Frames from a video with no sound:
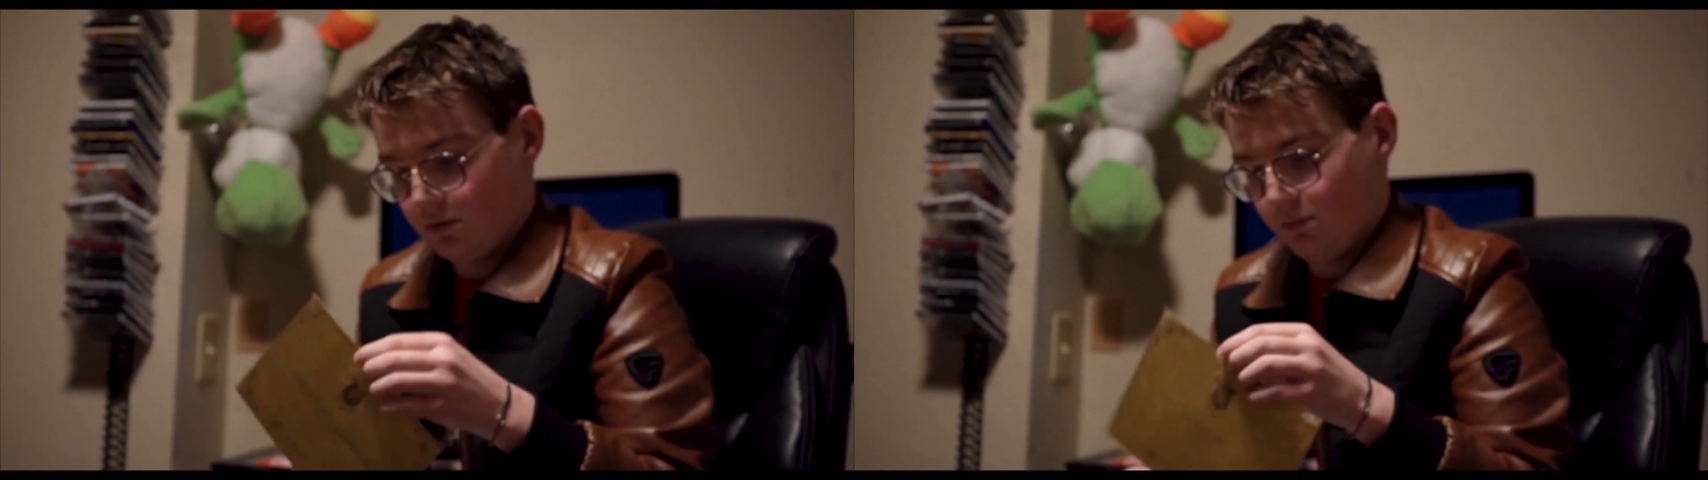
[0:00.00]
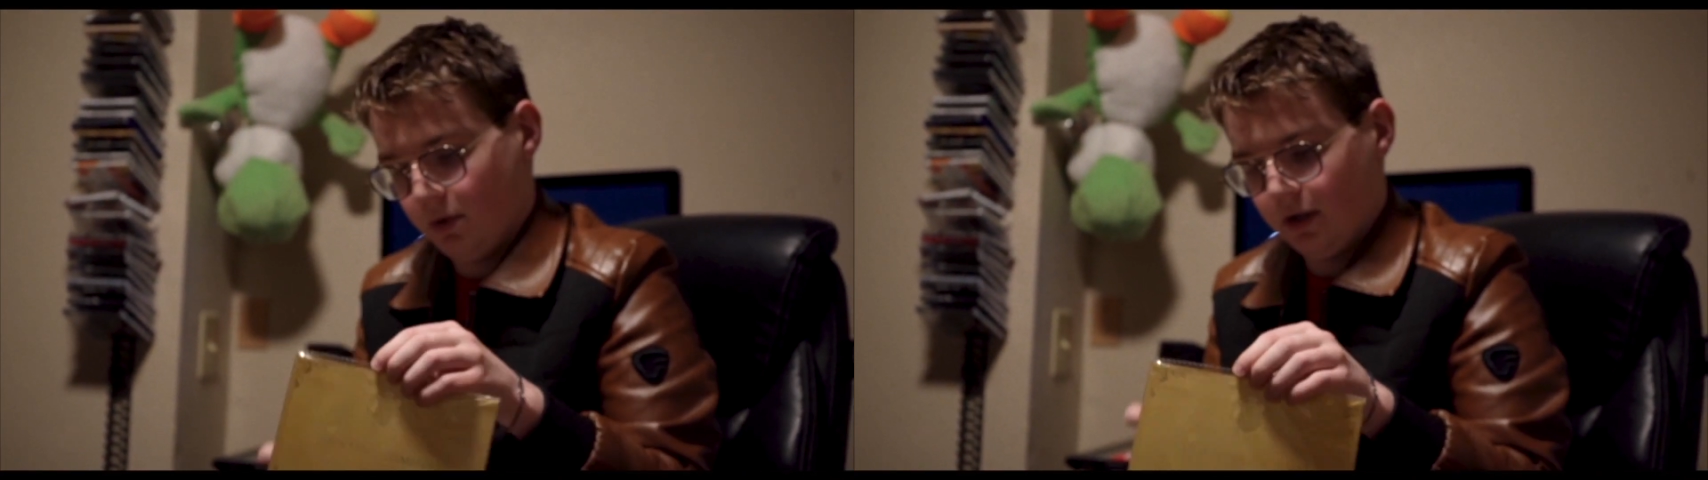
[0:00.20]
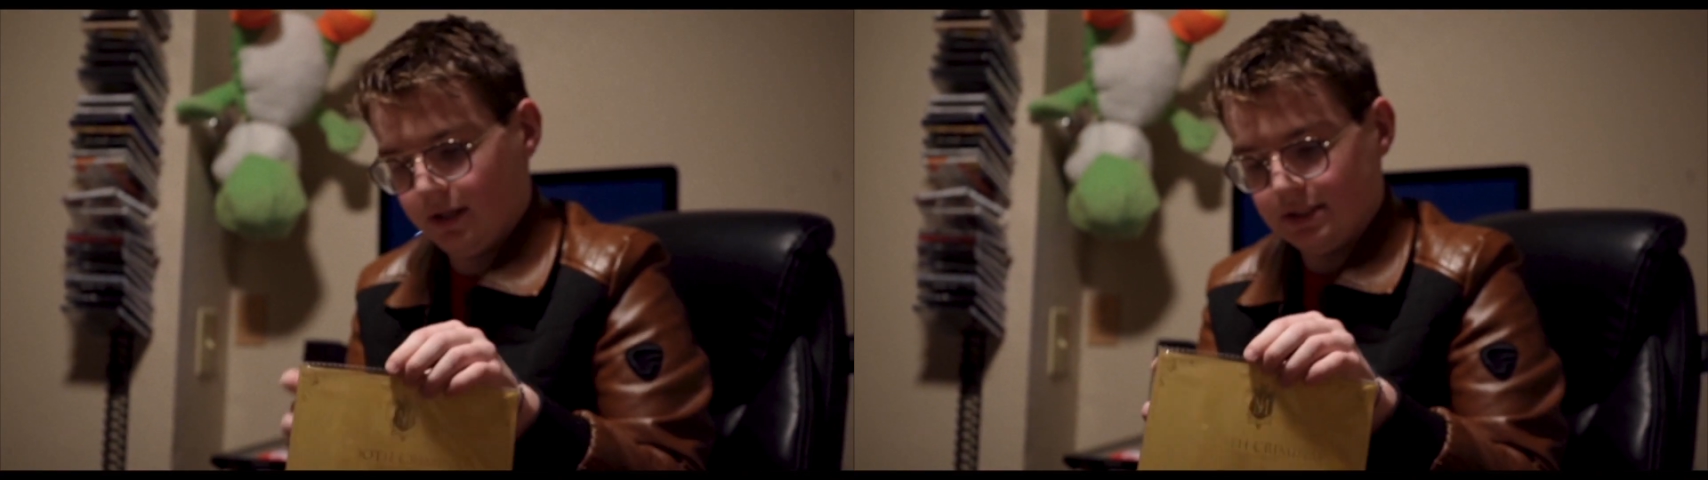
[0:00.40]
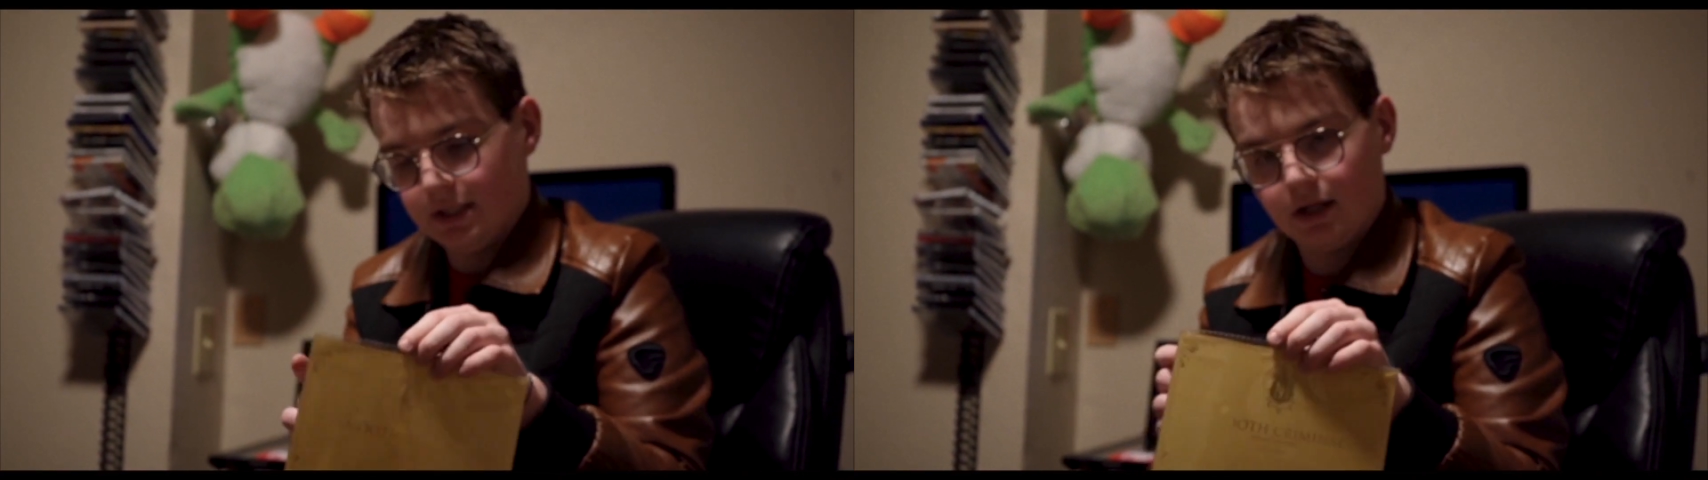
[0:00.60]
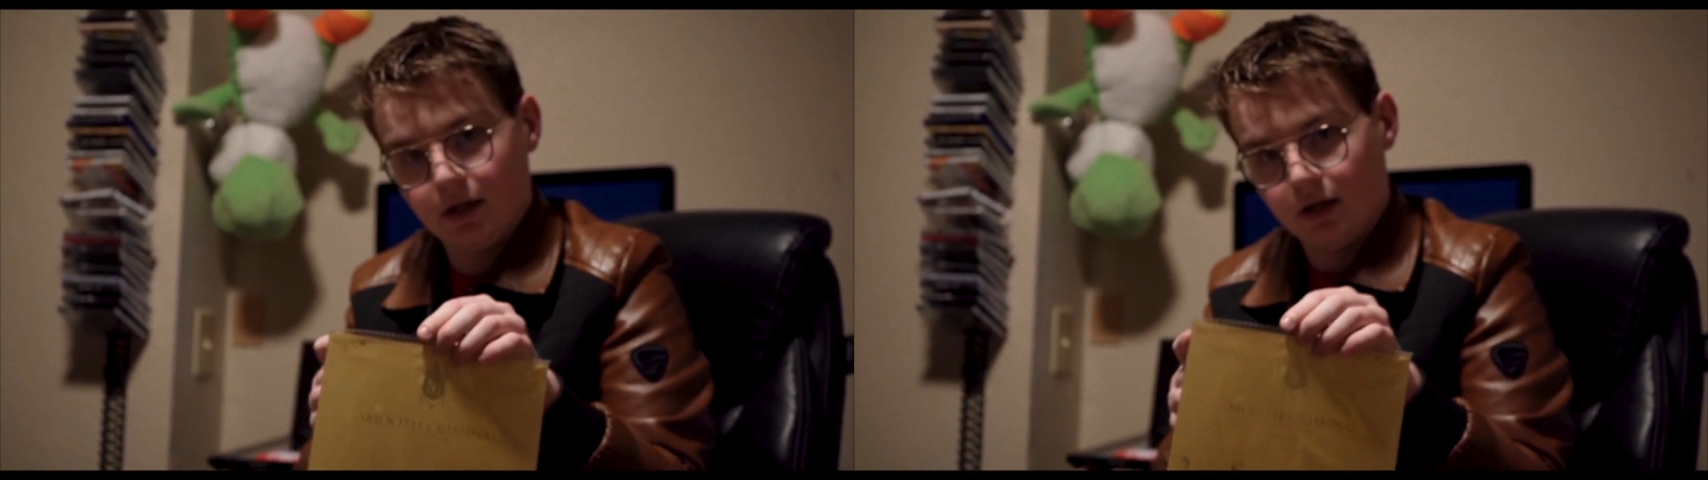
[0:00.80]
but it's
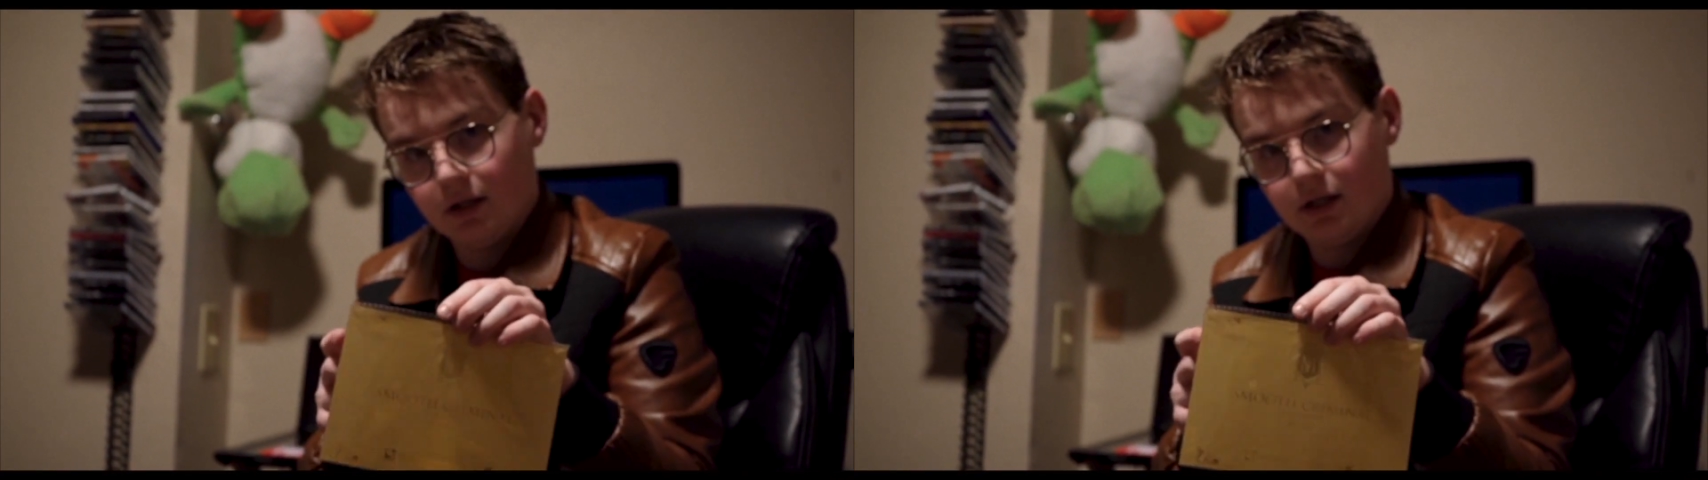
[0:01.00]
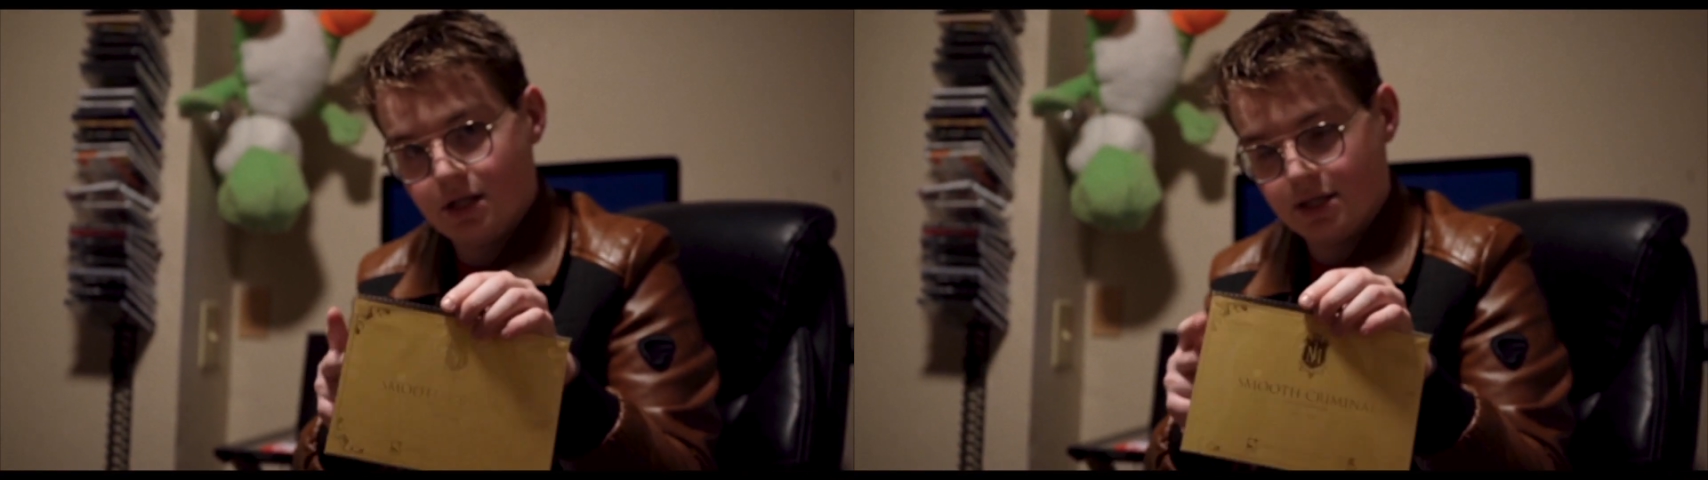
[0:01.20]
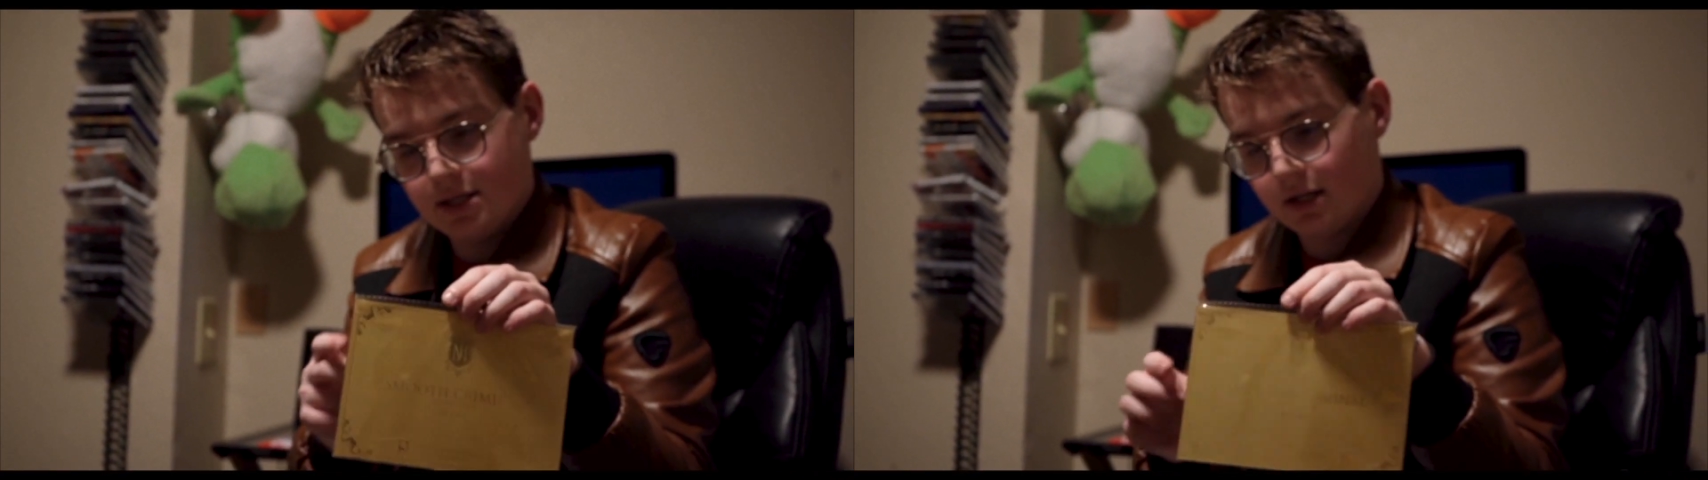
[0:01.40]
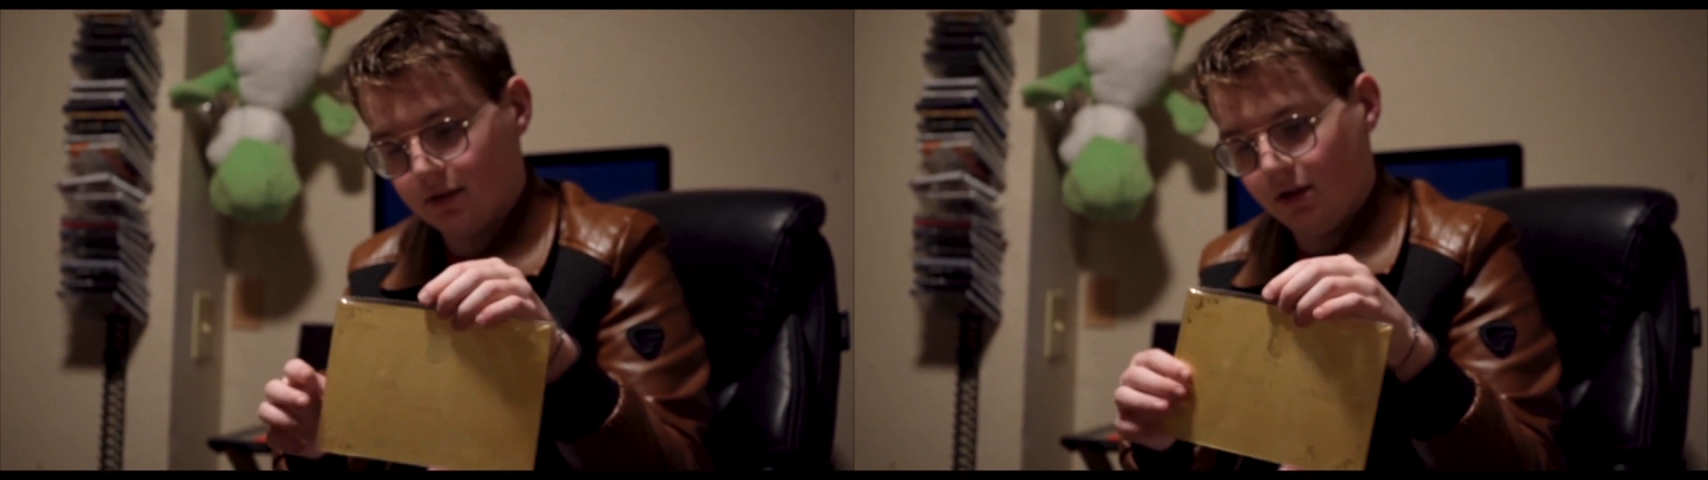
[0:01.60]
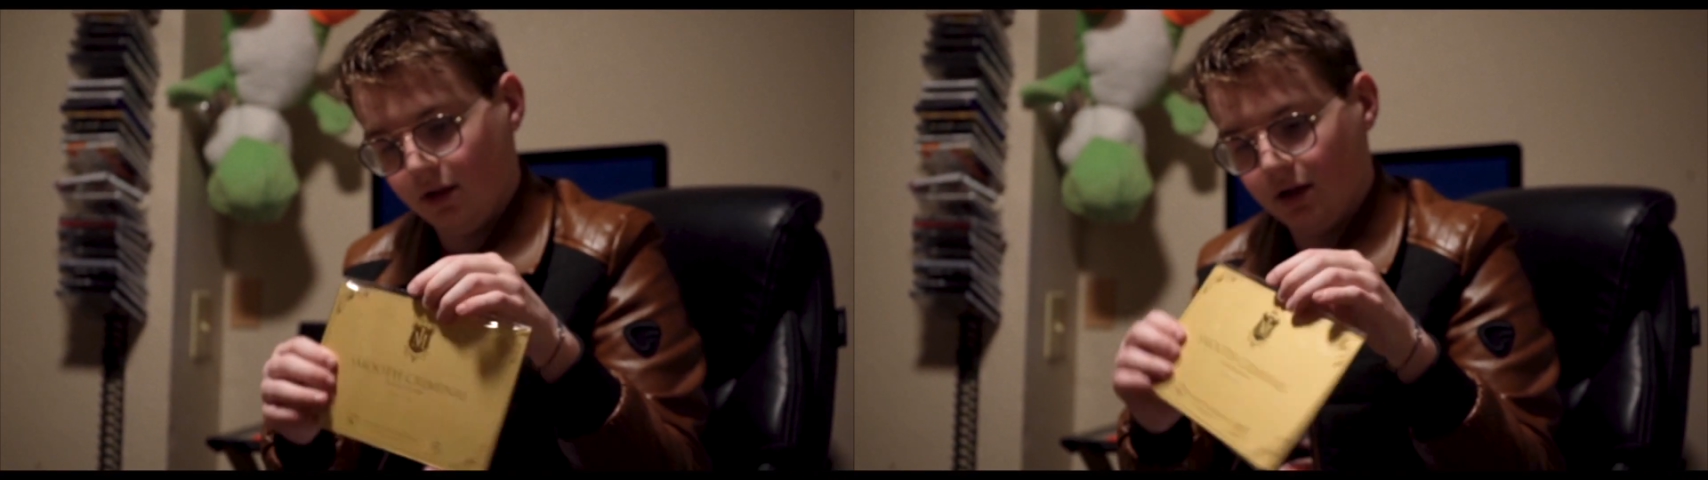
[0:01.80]
like a thick little,